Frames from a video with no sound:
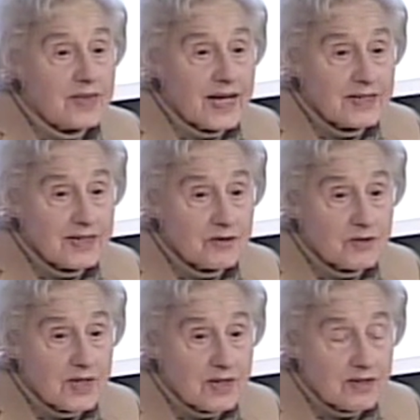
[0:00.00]
that it,
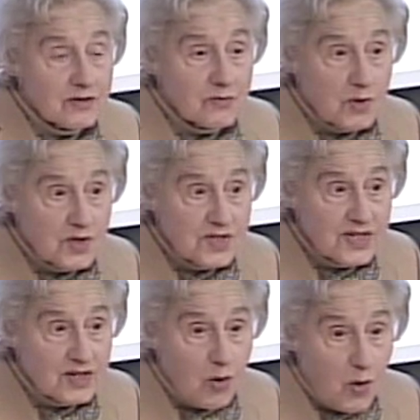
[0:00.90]
it was
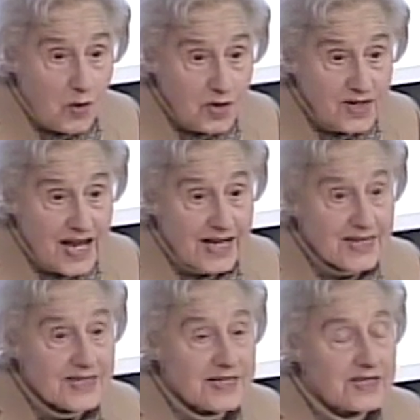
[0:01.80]
an
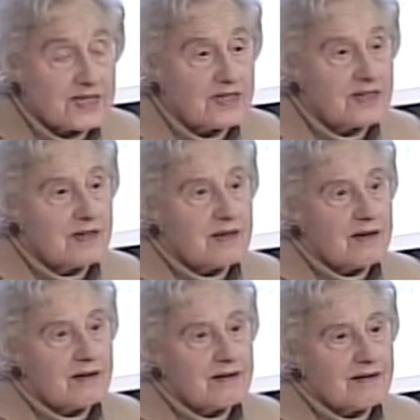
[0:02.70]
organized
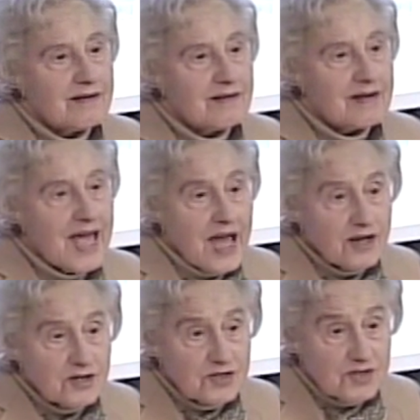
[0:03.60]
uh,
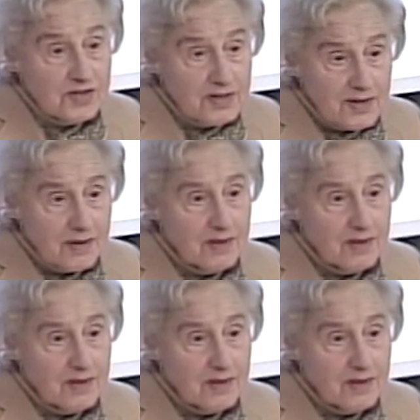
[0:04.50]
action